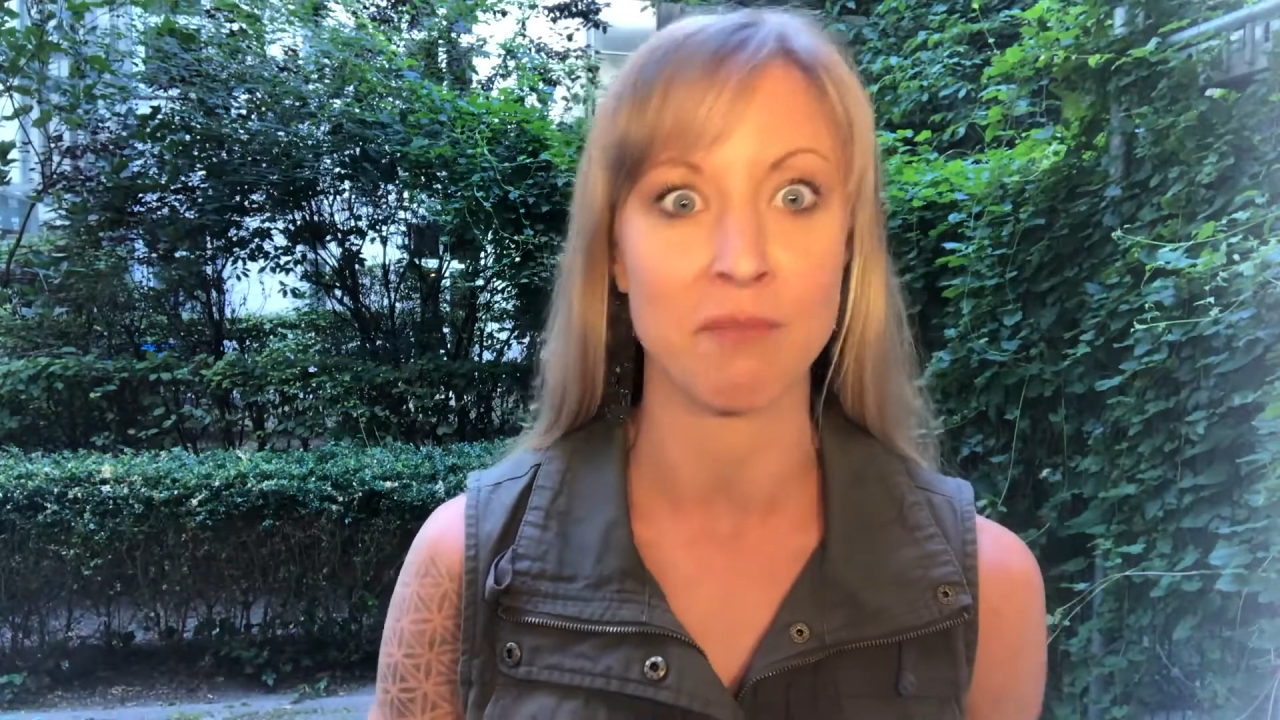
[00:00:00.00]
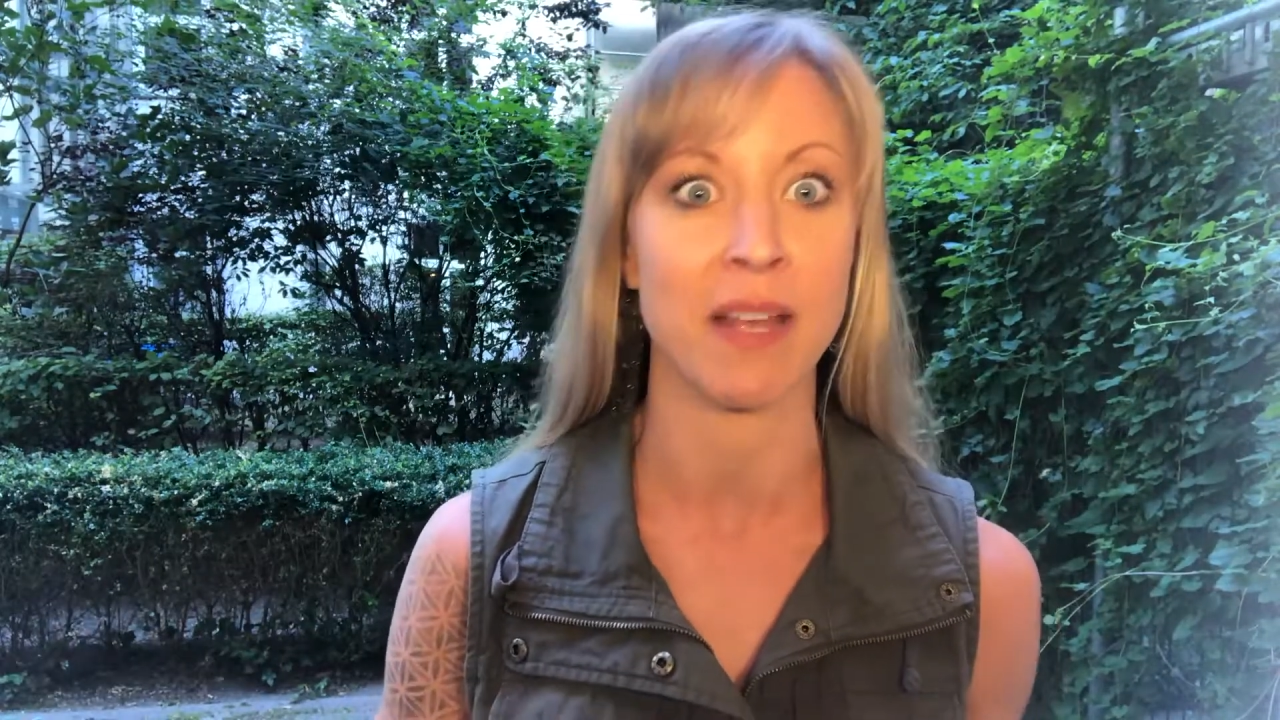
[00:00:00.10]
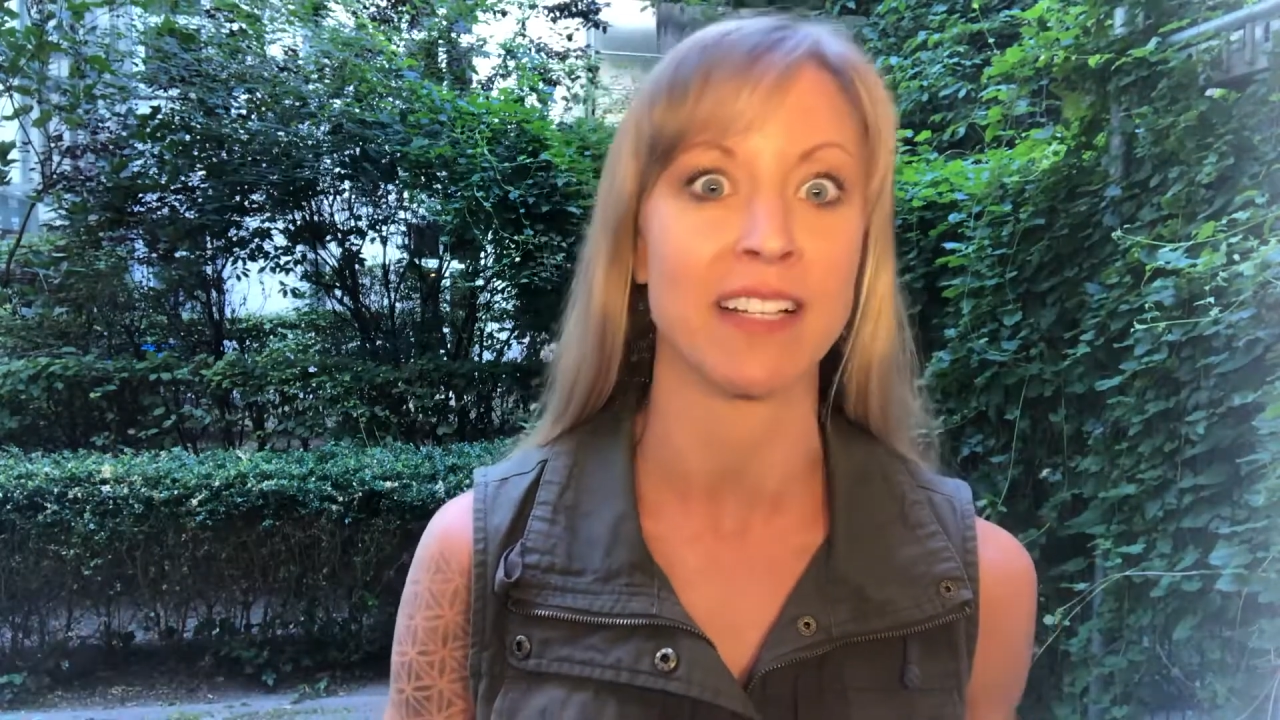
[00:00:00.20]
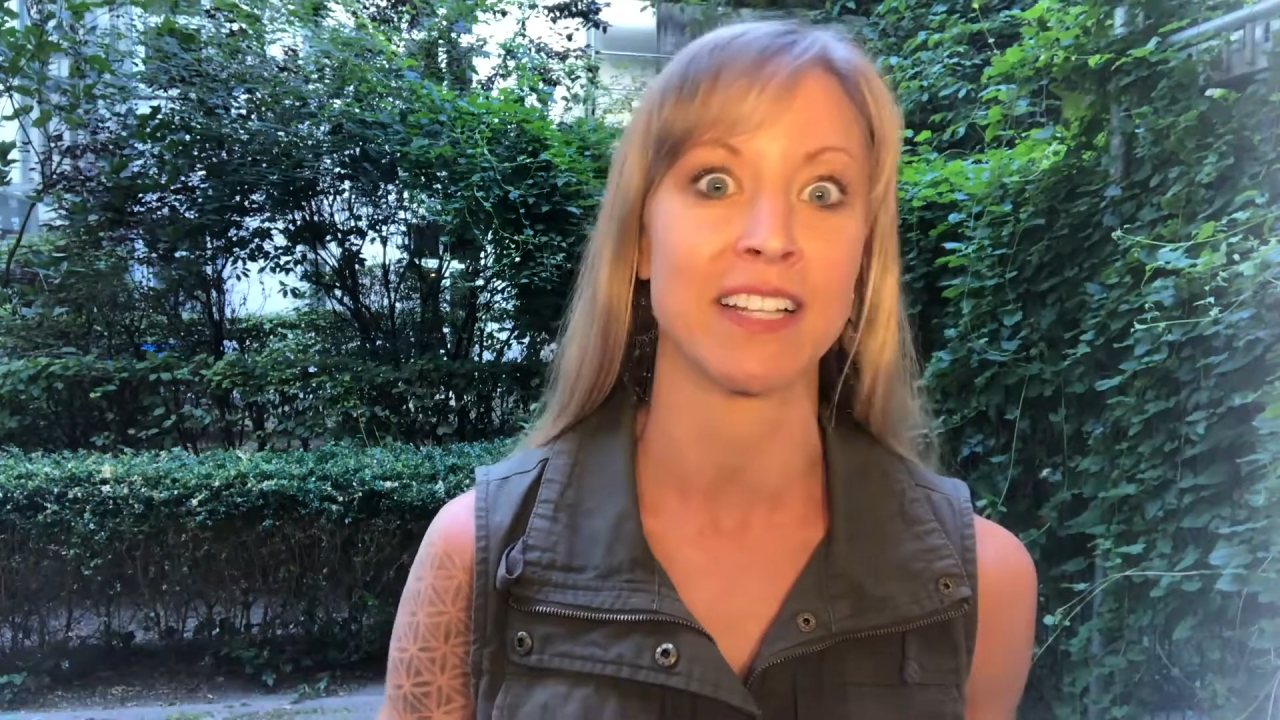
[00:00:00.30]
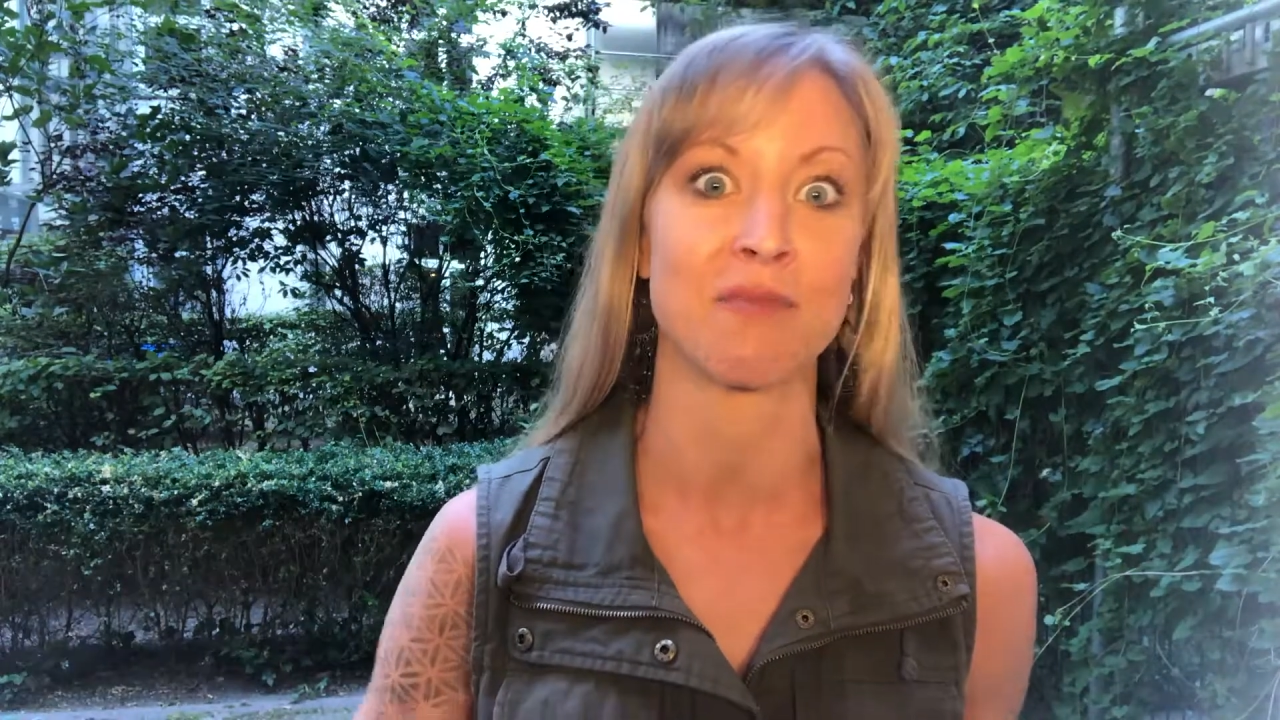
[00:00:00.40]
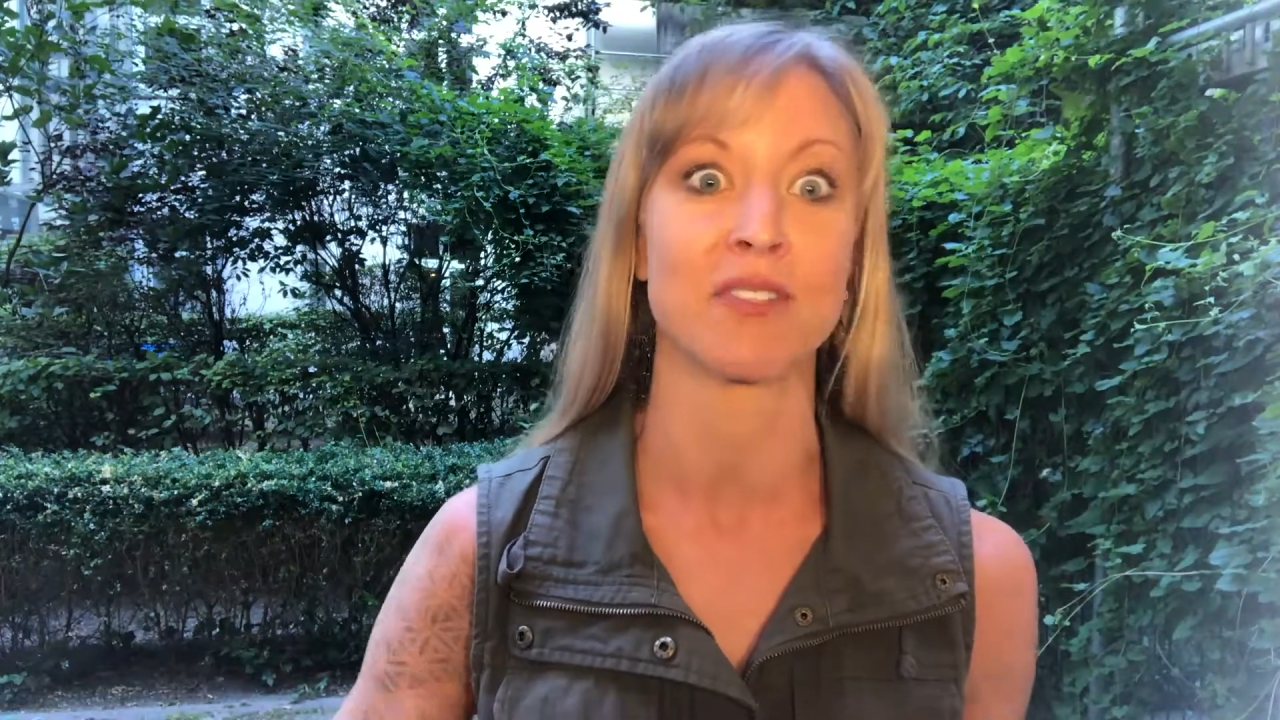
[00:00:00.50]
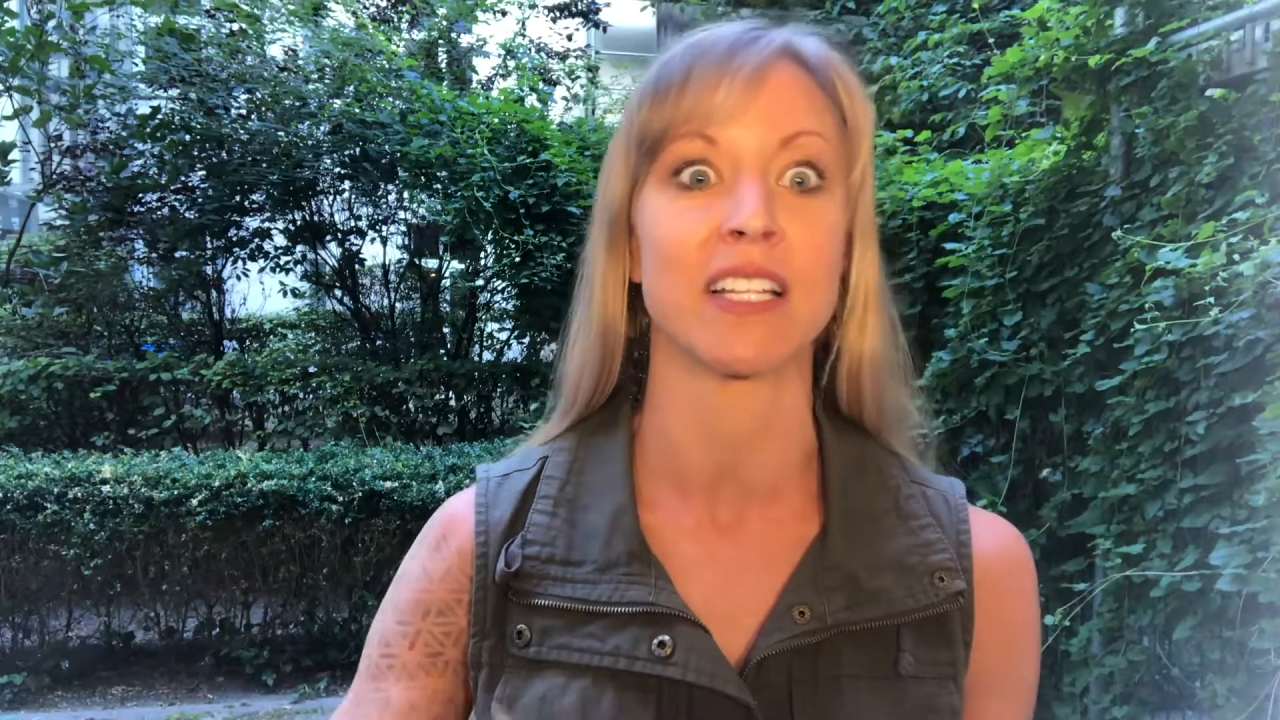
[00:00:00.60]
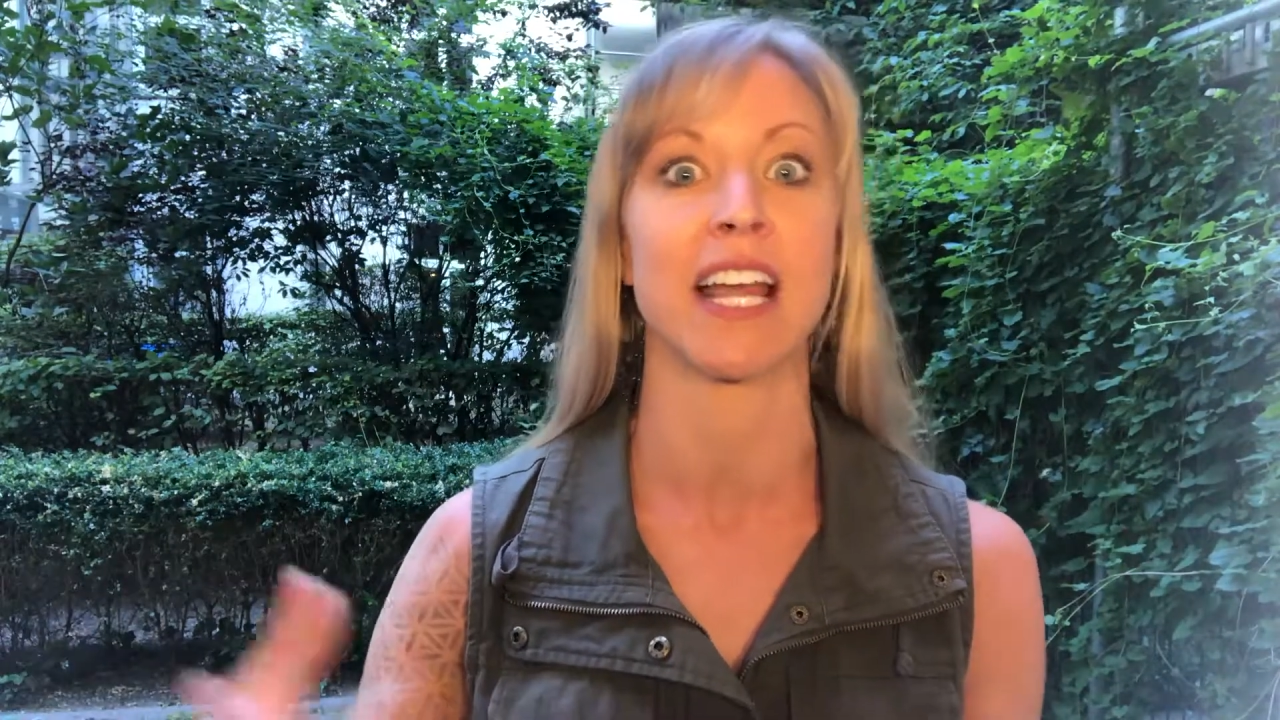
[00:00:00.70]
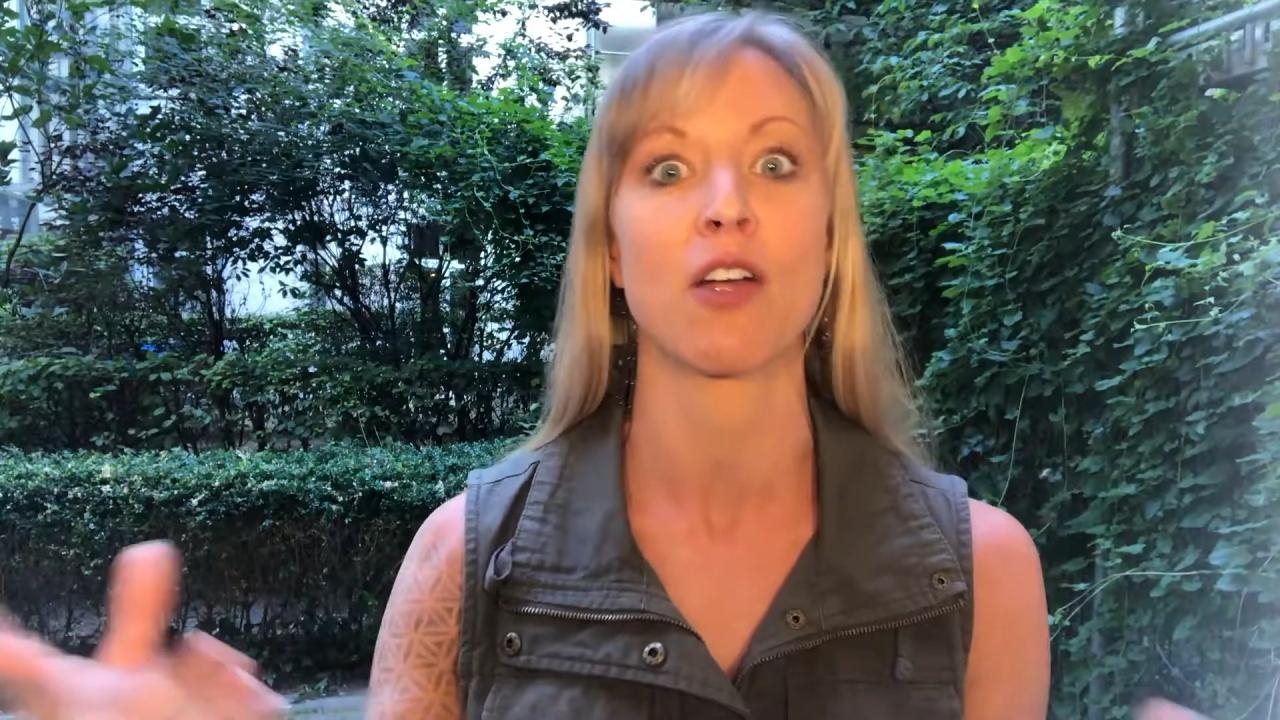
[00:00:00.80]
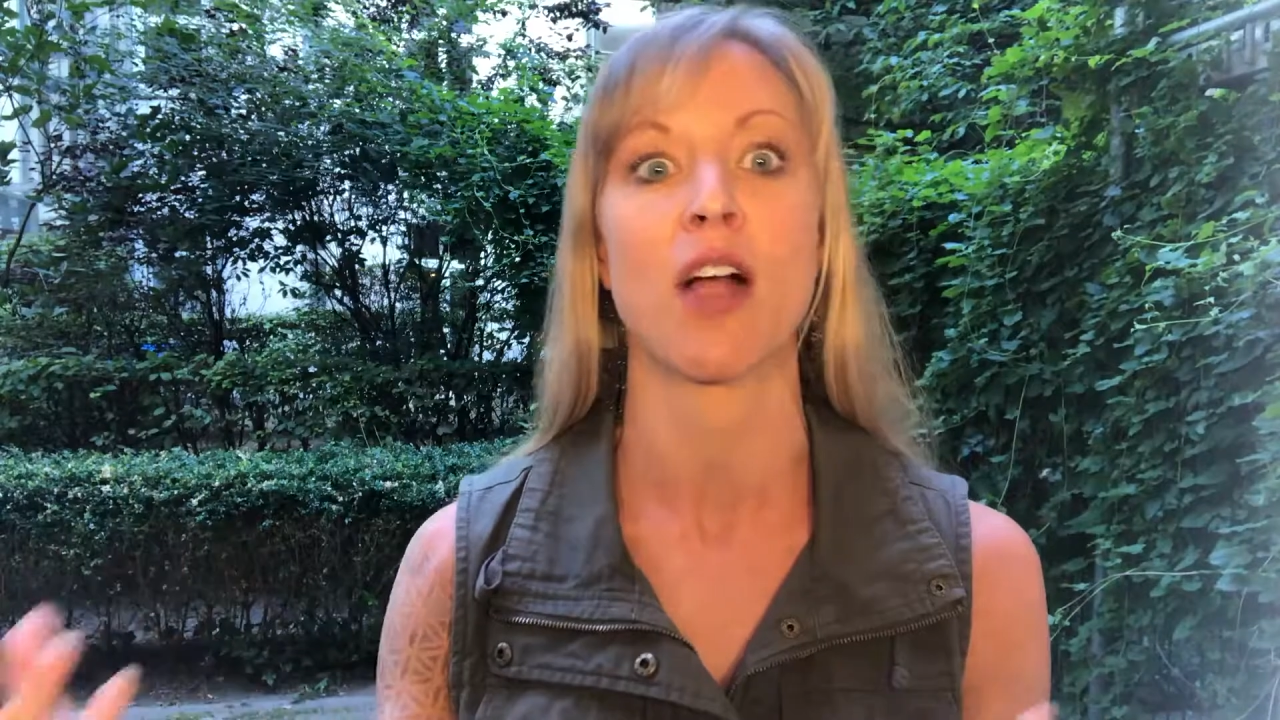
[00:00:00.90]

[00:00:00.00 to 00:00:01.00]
make them feel like